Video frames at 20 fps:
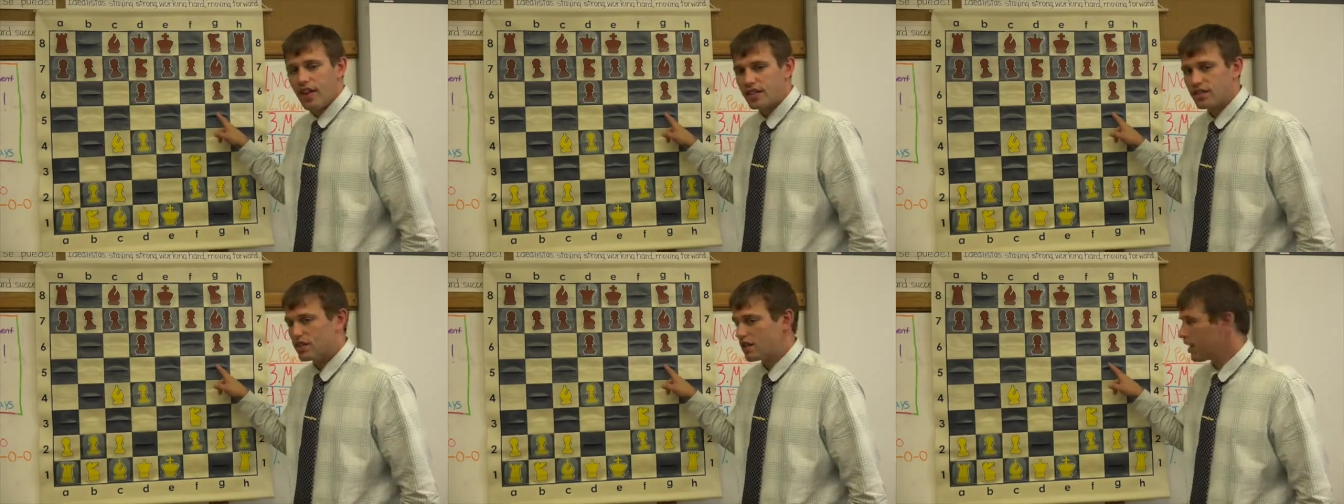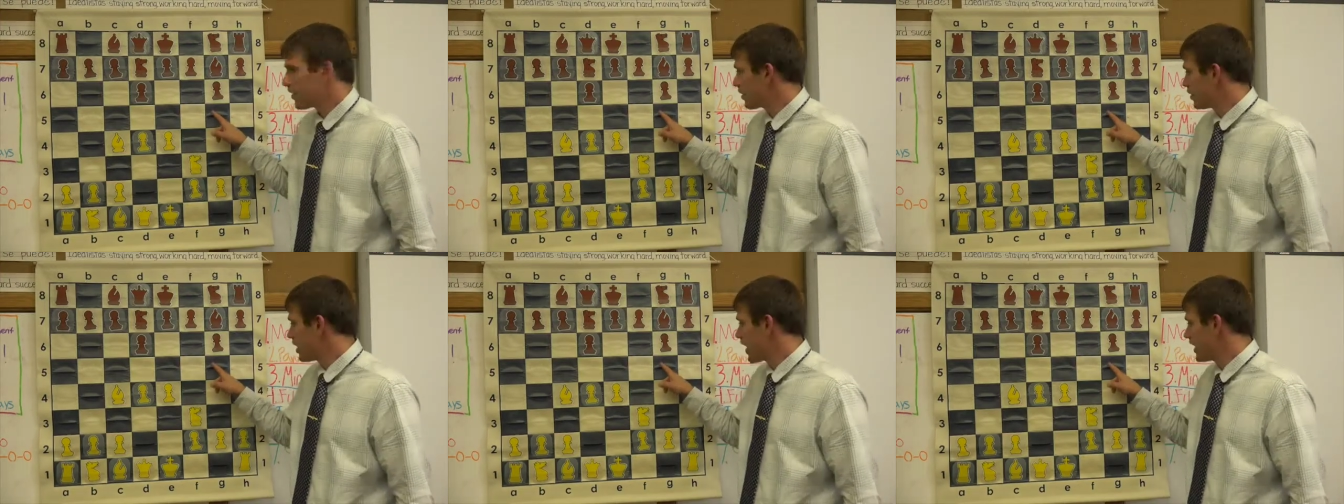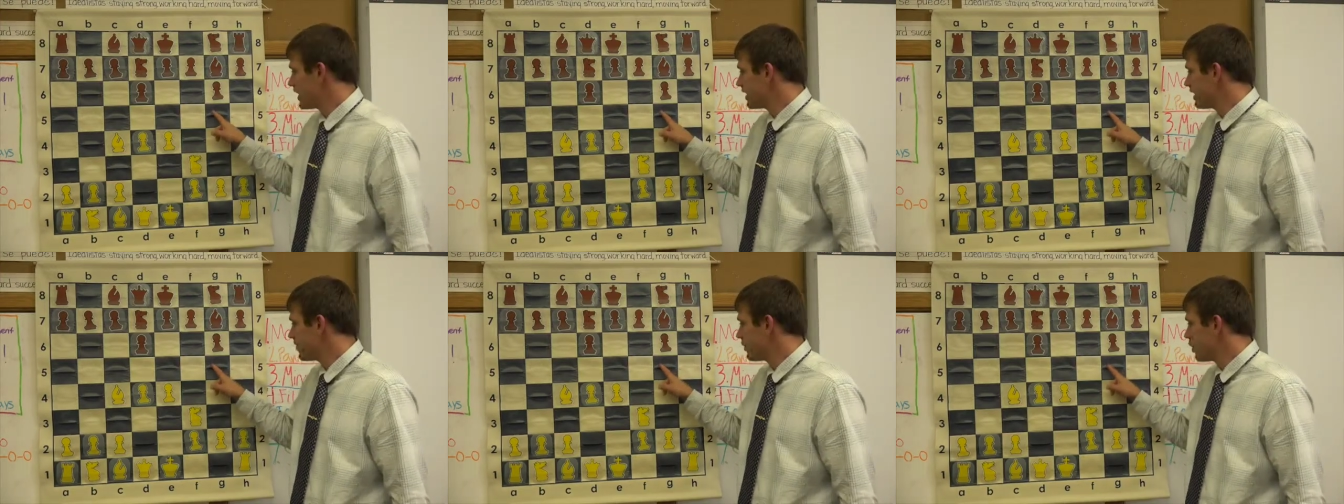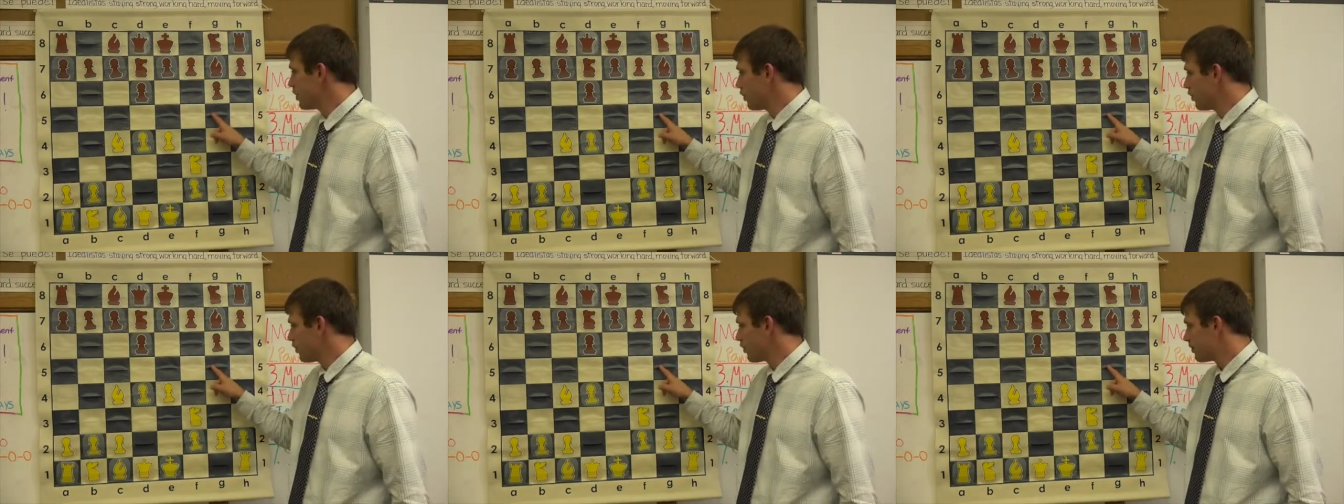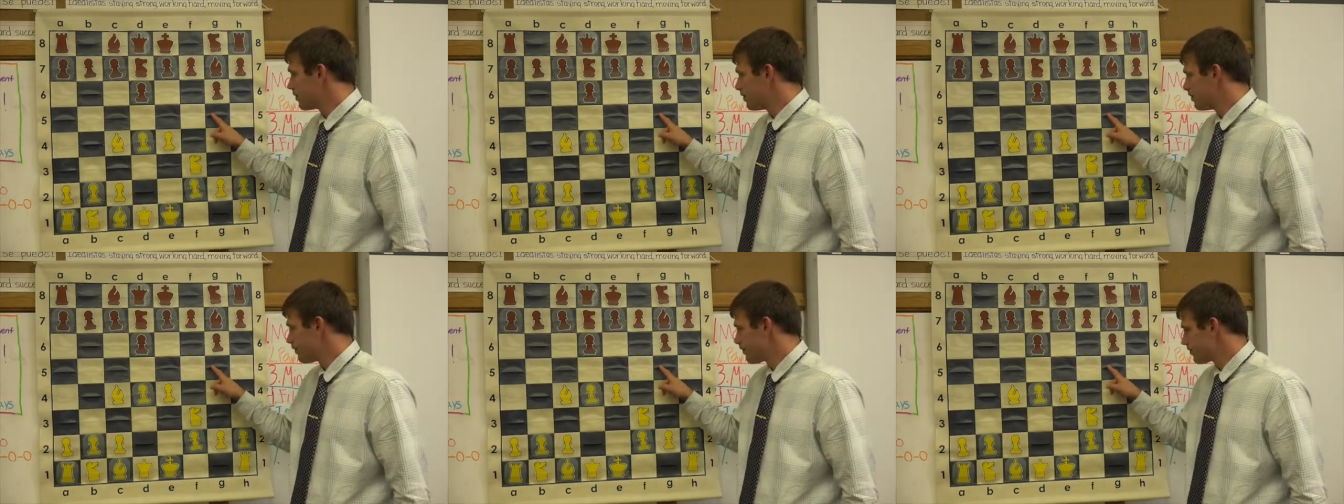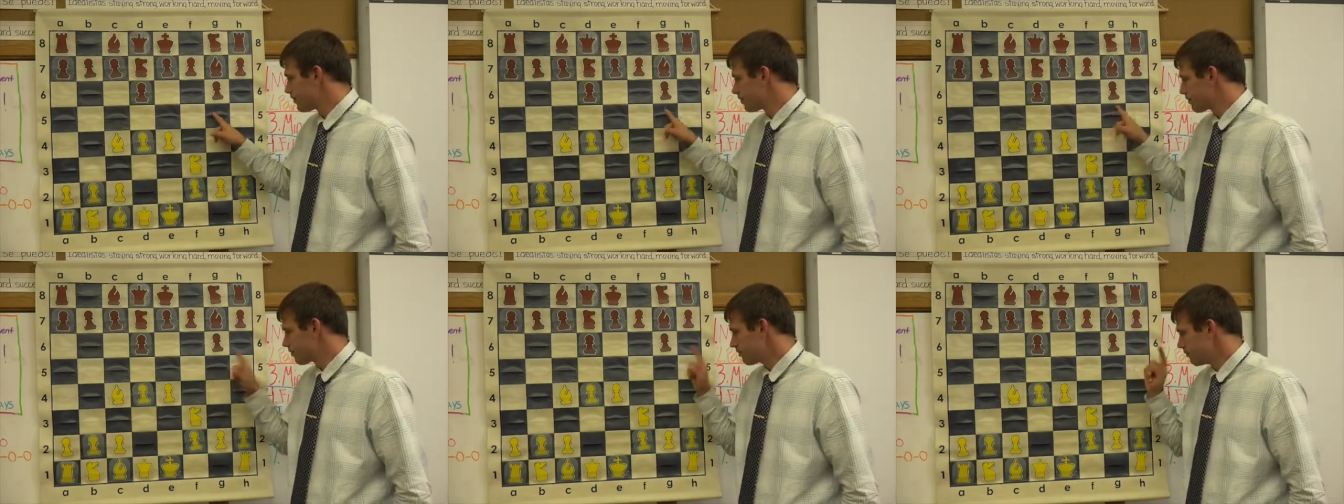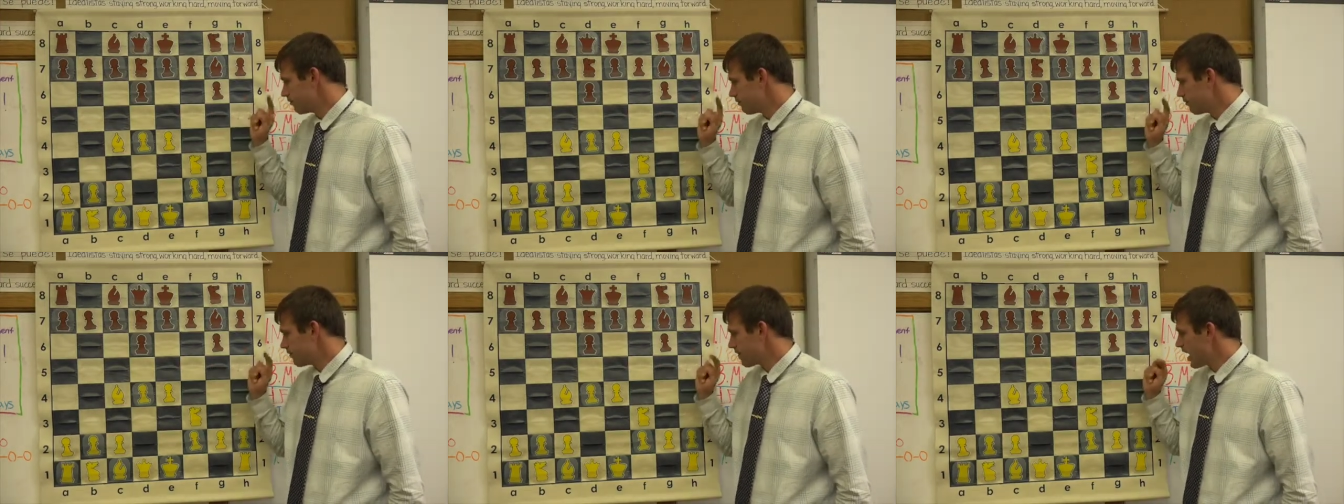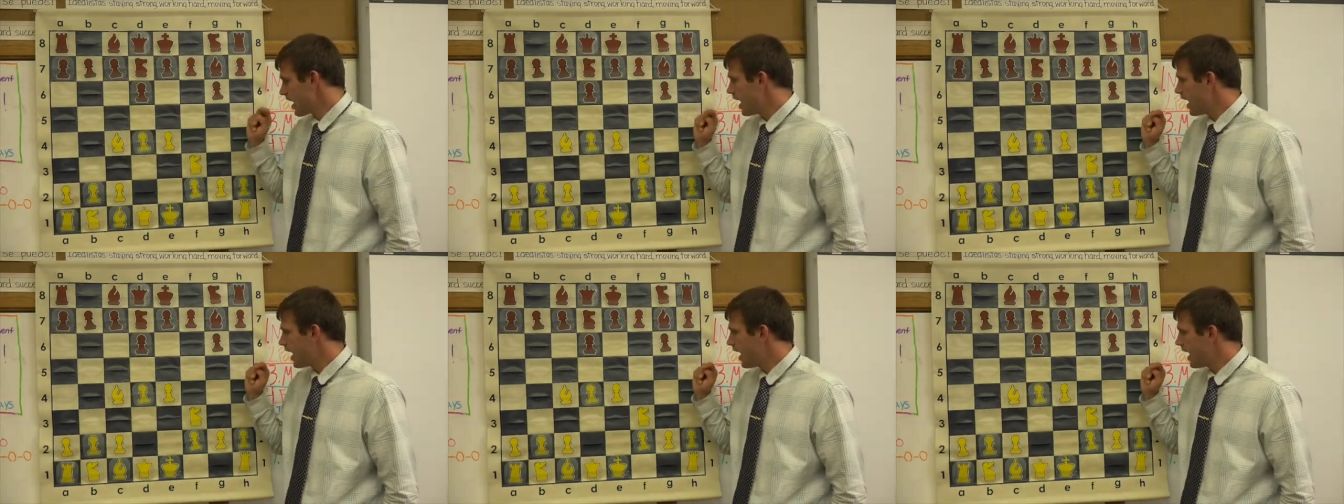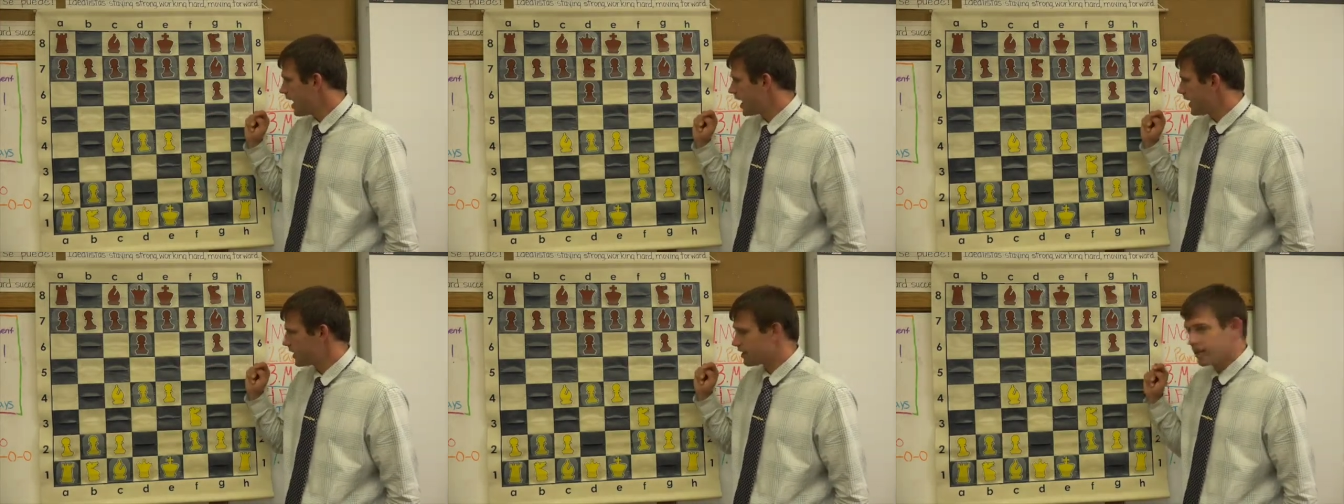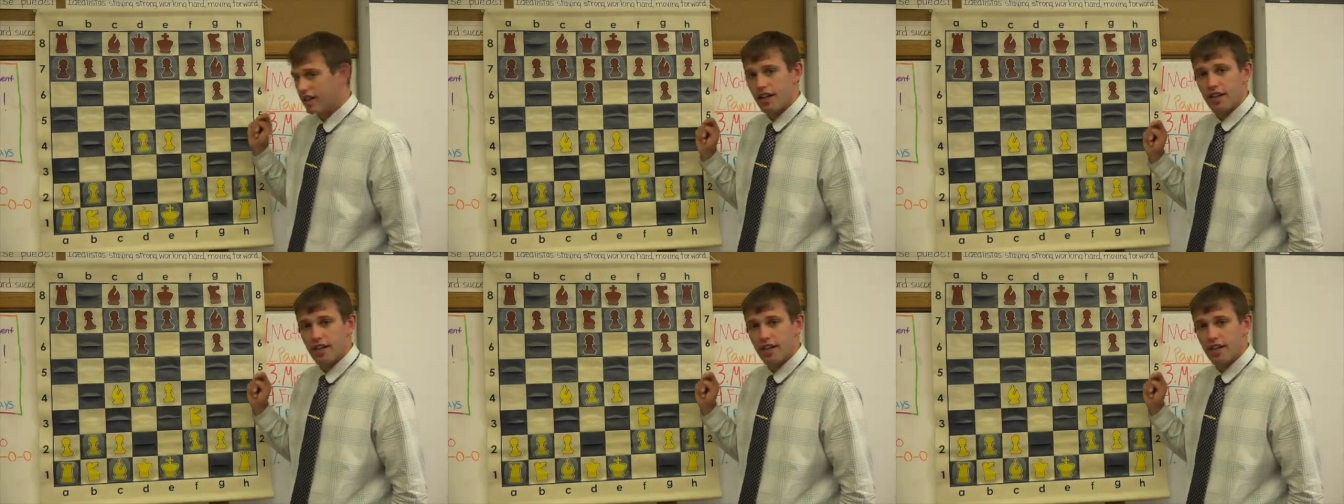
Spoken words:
That's another nice move. It's